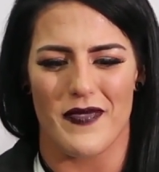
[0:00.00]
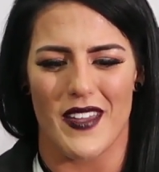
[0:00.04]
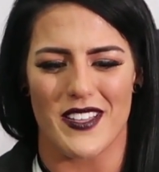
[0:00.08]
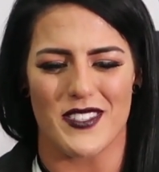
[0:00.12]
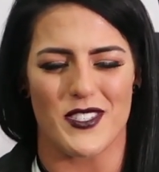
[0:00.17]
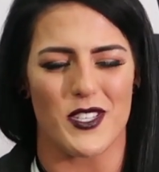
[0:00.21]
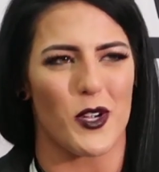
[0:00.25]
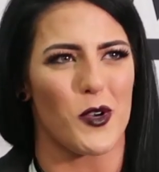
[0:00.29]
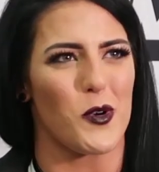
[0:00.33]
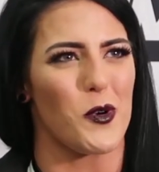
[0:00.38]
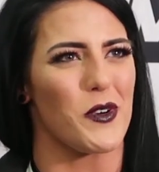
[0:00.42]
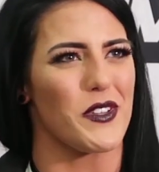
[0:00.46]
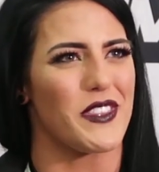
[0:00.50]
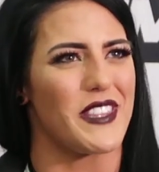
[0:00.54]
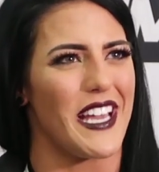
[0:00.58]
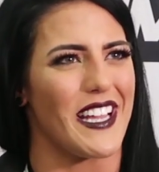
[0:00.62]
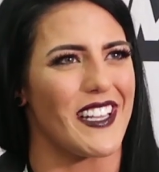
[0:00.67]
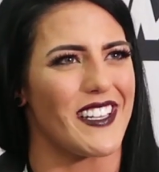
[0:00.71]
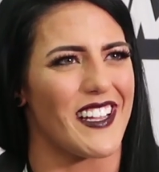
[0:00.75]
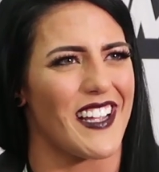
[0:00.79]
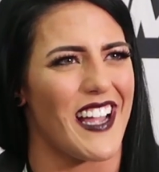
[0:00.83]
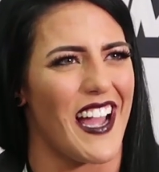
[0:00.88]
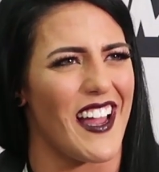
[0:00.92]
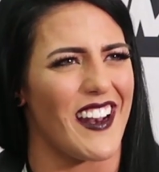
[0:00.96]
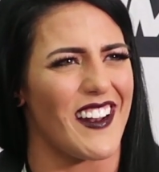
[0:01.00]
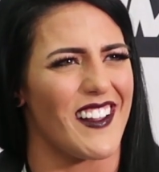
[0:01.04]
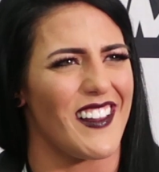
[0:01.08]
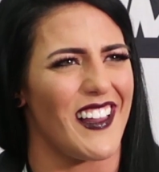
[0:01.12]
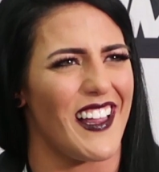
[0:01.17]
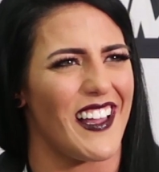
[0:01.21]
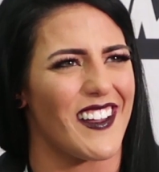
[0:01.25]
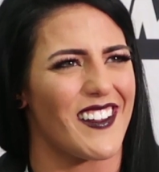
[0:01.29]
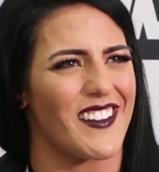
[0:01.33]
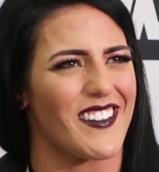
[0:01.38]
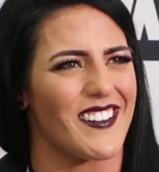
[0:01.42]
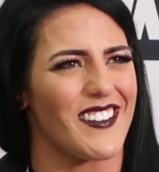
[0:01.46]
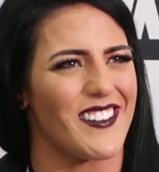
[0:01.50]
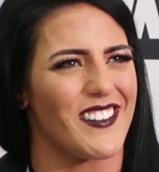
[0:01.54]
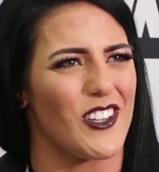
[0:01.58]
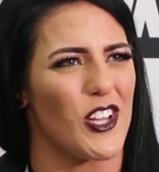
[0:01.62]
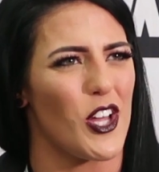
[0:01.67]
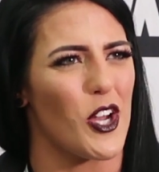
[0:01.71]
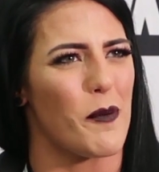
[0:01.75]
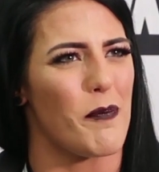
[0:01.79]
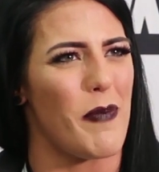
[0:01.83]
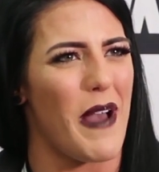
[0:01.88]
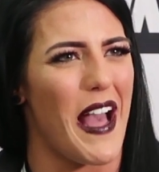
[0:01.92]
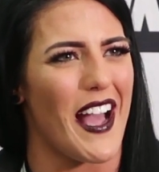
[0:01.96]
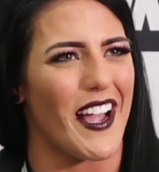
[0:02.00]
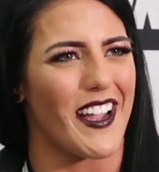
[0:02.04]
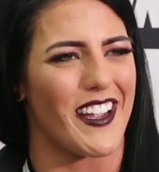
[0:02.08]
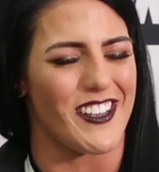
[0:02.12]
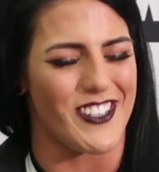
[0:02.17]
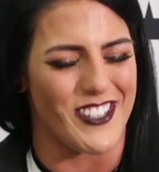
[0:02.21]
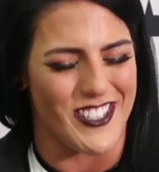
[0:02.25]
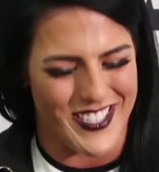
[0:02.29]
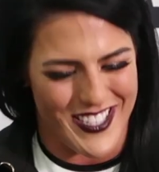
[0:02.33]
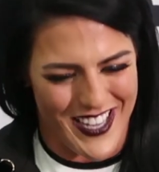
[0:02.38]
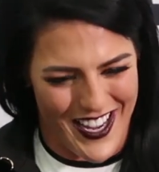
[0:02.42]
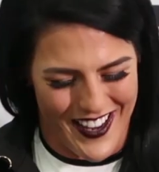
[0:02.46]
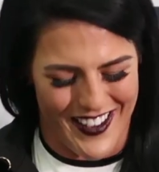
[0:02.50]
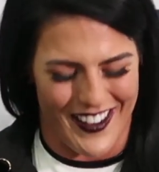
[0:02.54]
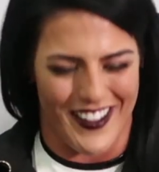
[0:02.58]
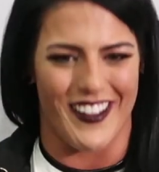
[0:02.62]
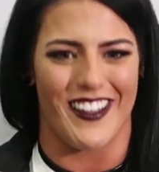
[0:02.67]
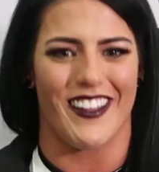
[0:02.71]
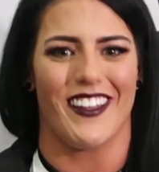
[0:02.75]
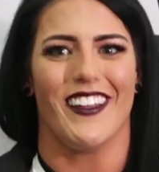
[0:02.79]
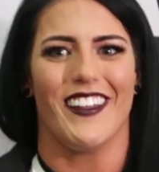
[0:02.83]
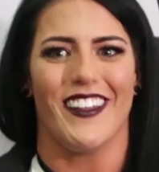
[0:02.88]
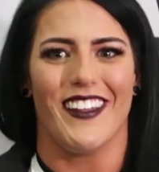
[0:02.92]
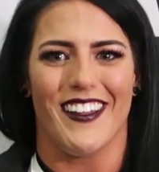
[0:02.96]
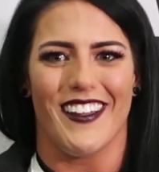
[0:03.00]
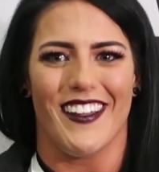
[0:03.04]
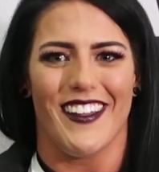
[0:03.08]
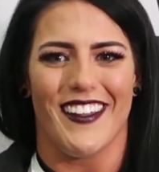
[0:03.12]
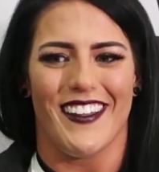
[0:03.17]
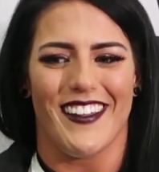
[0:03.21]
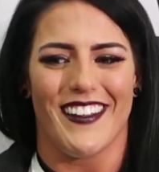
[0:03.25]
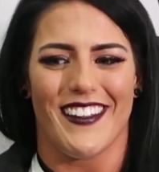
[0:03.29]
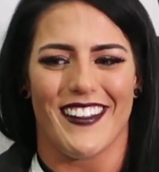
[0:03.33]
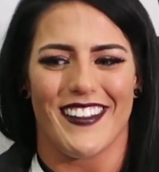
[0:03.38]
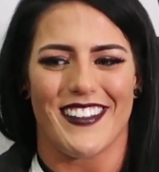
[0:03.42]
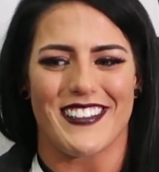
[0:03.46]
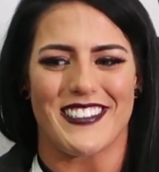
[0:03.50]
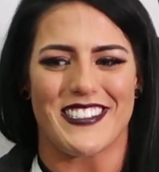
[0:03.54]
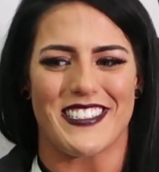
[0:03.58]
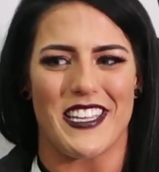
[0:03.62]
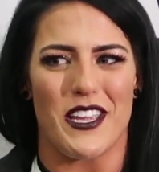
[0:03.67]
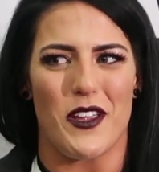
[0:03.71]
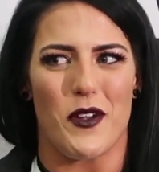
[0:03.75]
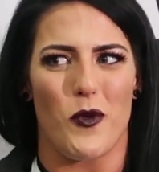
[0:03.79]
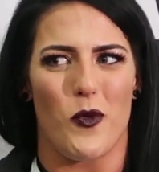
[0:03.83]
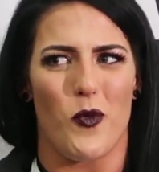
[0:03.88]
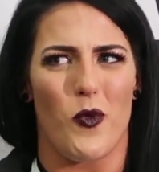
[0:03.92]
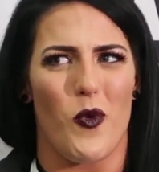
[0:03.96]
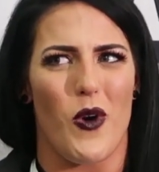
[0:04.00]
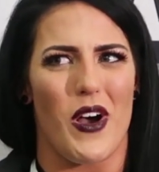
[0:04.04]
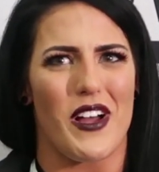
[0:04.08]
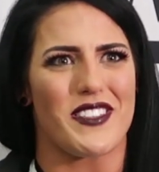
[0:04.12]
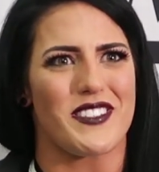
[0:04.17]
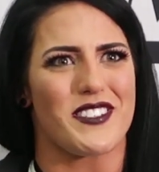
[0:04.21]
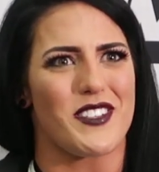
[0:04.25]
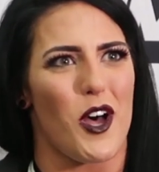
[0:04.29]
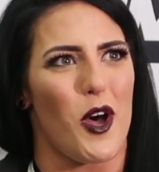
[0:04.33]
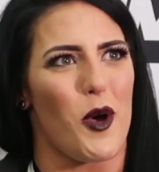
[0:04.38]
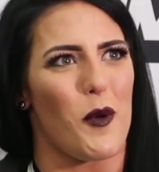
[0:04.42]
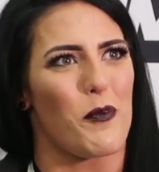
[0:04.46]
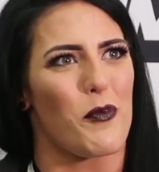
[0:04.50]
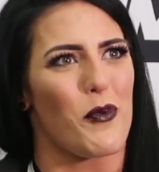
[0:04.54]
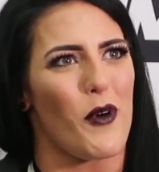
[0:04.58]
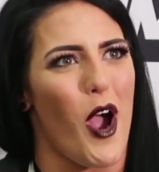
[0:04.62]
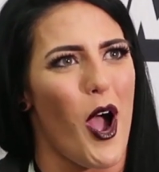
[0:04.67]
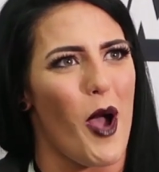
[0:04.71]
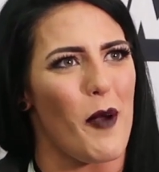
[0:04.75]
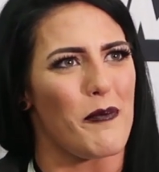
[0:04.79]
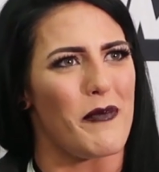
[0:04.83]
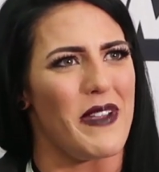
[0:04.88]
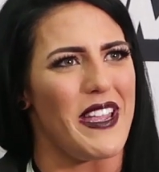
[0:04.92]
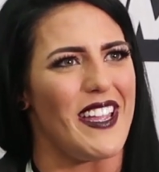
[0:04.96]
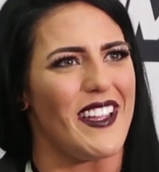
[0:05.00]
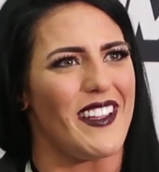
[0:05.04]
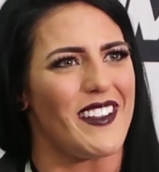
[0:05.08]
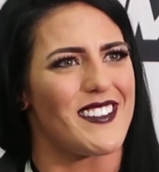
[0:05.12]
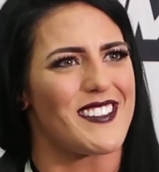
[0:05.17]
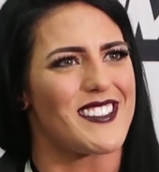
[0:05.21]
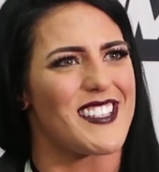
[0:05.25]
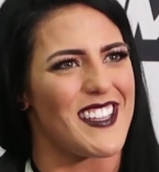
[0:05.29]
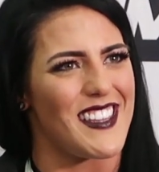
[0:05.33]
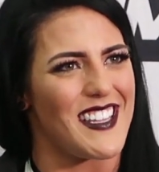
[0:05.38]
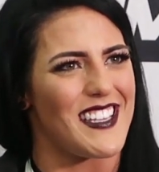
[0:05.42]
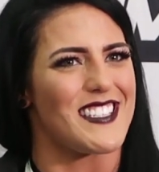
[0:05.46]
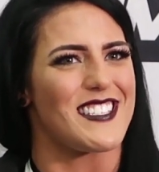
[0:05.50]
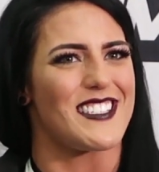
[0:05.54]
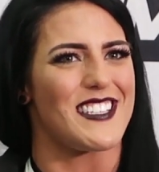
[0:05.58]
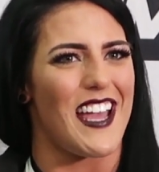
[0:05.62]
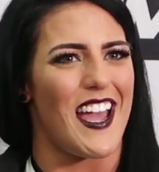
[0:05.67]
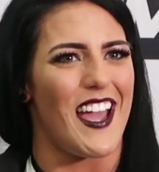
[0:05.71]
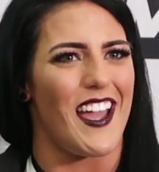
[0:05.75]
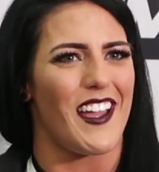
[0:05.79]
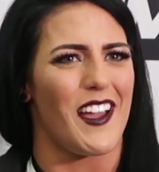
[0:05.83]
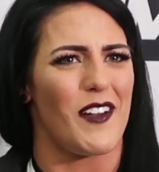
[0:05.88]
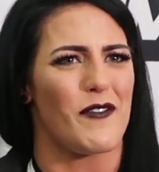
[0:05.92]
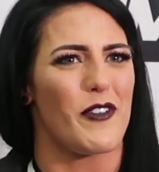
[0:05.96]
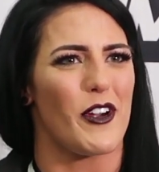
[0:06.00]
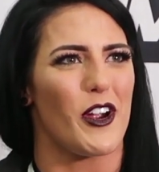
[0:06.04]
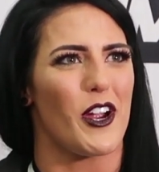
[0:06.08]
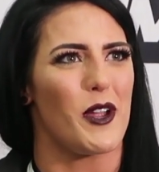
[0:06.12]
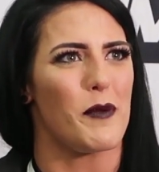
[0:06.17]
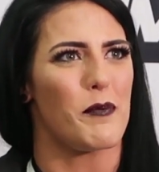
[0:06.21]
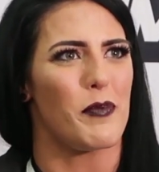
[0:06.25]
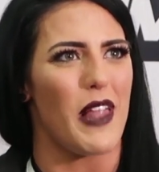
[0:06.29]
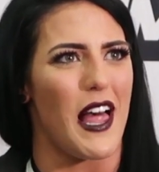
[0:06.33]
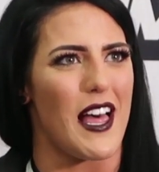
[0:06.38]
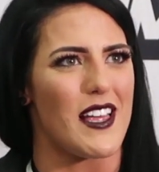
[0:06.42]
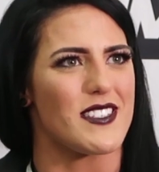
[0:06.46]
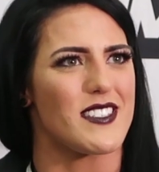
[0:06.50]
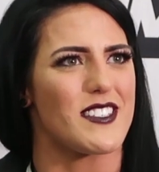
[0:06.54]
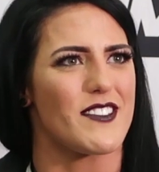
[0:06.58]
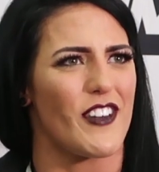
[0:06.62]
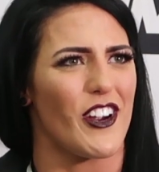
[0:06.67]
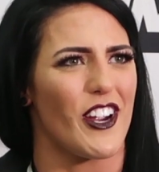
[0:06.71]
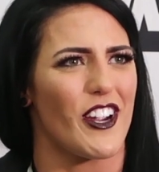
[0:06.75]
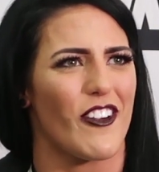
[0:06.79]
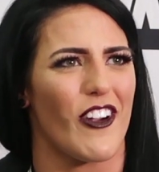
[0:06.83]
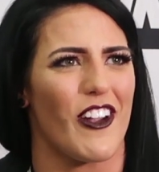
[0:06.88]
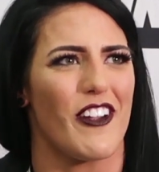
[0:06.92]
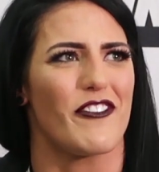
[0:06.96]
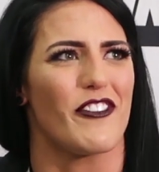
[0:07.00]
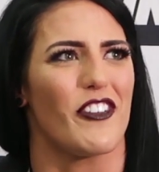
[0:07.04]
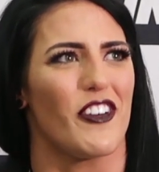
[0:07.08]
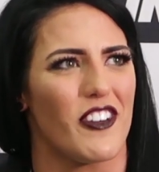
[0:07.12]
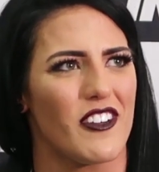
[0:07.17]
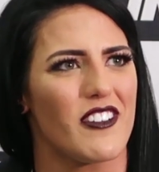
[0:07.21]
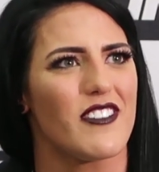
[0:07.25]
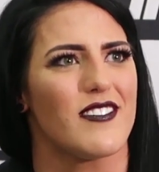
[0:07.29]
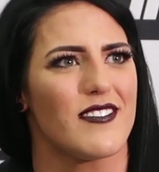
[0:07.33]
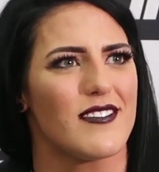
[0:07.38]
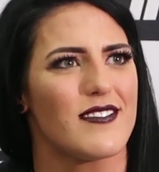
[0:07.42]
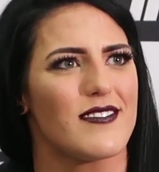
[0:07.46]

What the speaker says: It's a cool thing to kind of like look back and just kind of see what's all brought me to this day. I'm very blessed, very grateful.